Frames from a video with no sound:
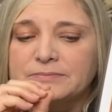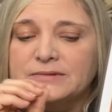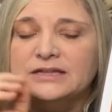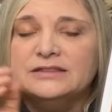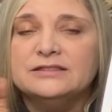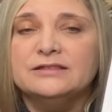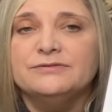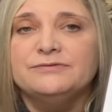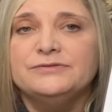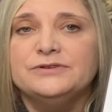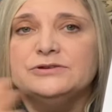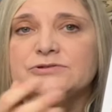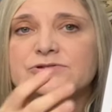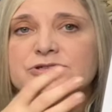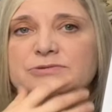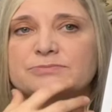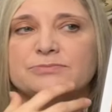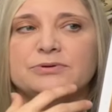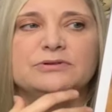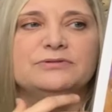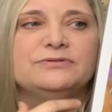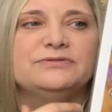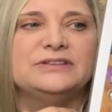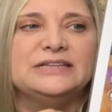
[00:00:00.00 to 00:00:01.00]
the
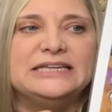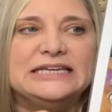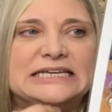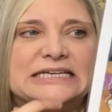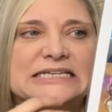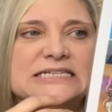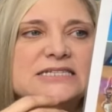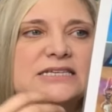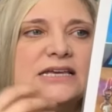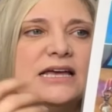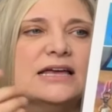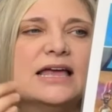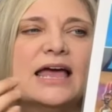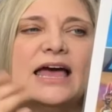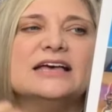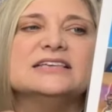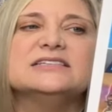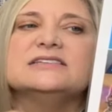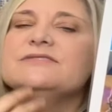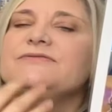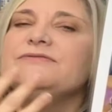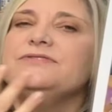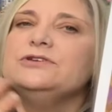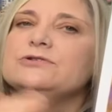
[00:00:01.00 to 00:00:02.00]
fusible fleece. It has
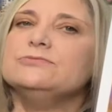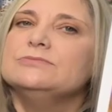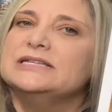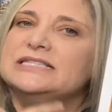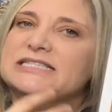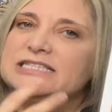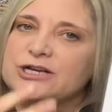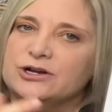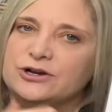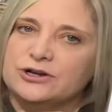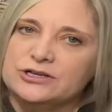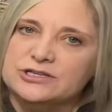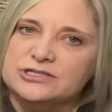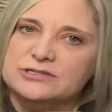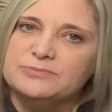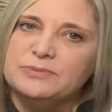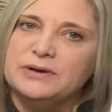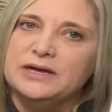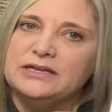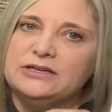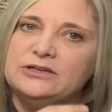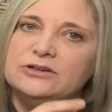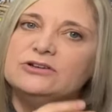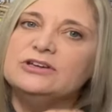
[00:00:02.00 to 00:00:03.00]
a few materials,
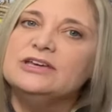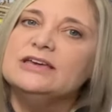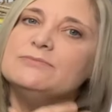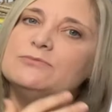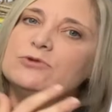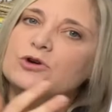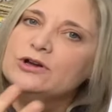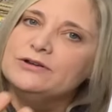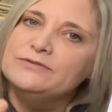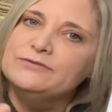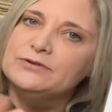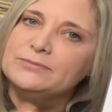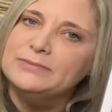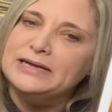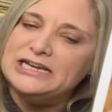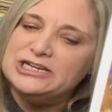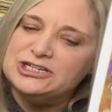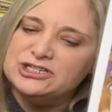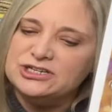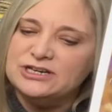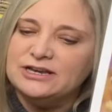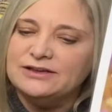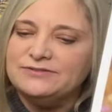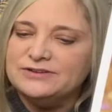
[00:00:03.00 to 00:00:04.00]
but you'll get more
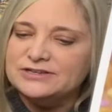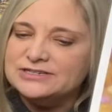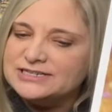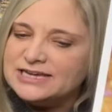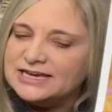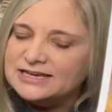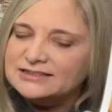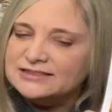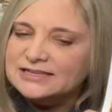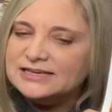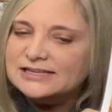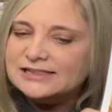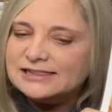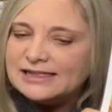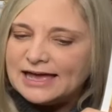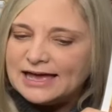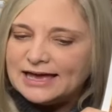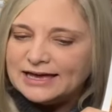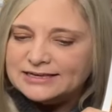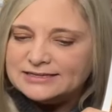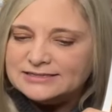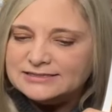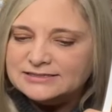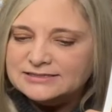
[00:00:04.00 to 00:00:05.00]
information if you take the
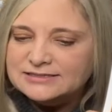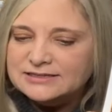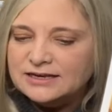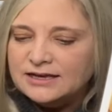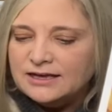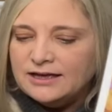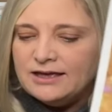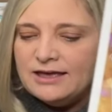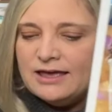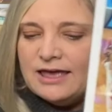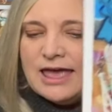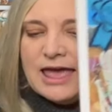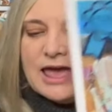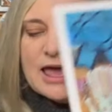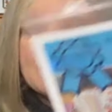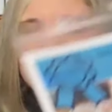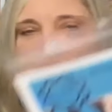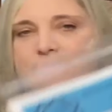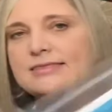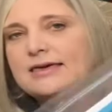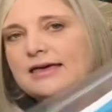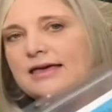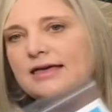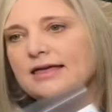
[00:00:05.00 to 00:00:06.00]
class.
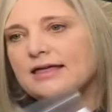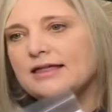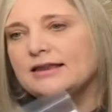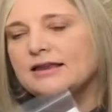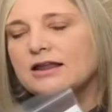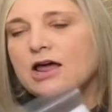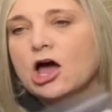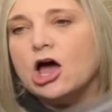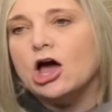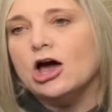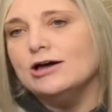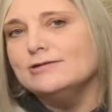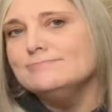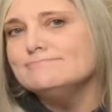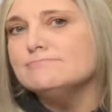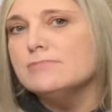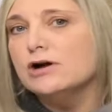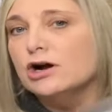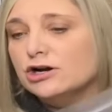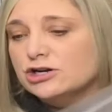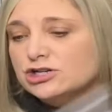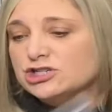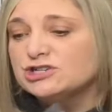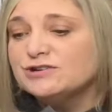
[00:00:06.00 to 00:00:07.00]
And then on
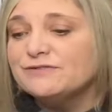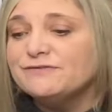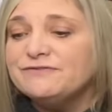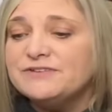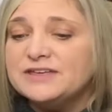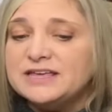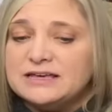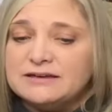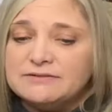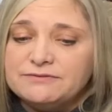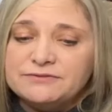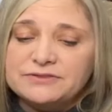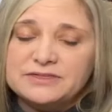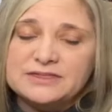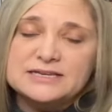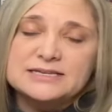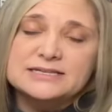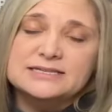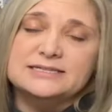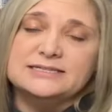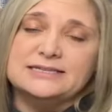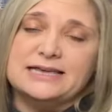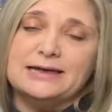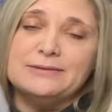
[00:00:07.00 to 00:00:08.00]
March 5th,
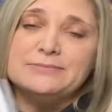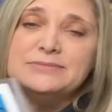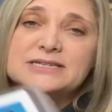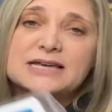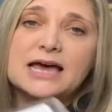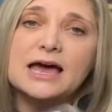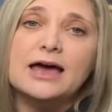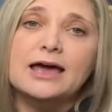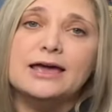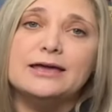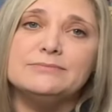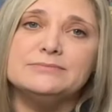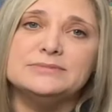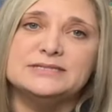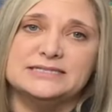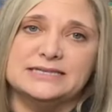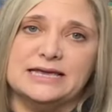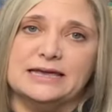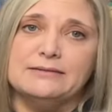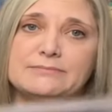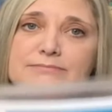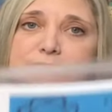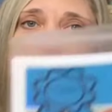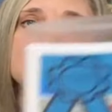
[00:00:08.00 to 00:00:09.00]
same time,
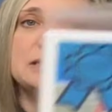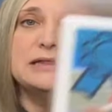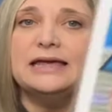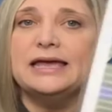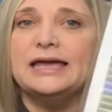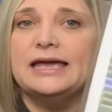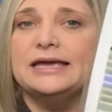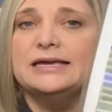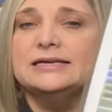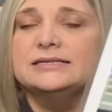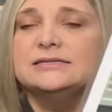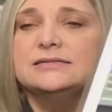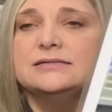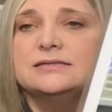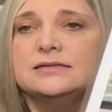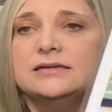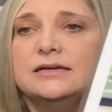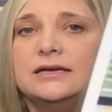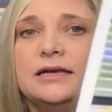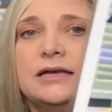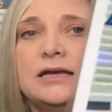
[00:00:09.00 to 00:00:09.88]
same place,